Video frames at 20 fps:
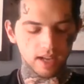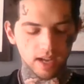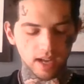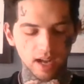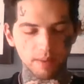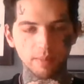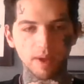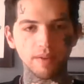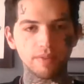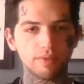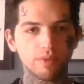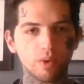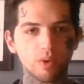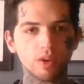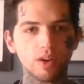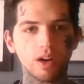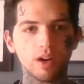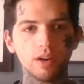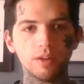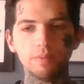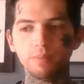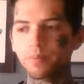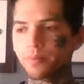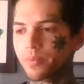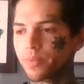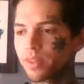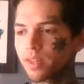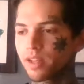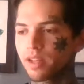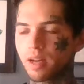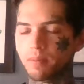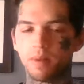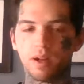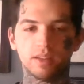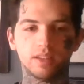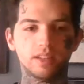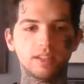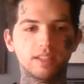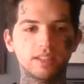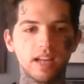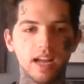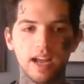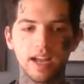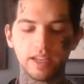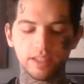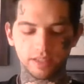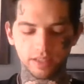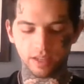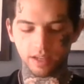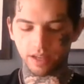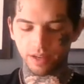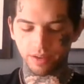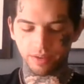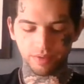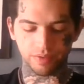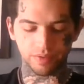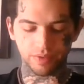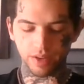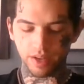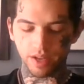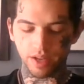on my forearm, about the size of,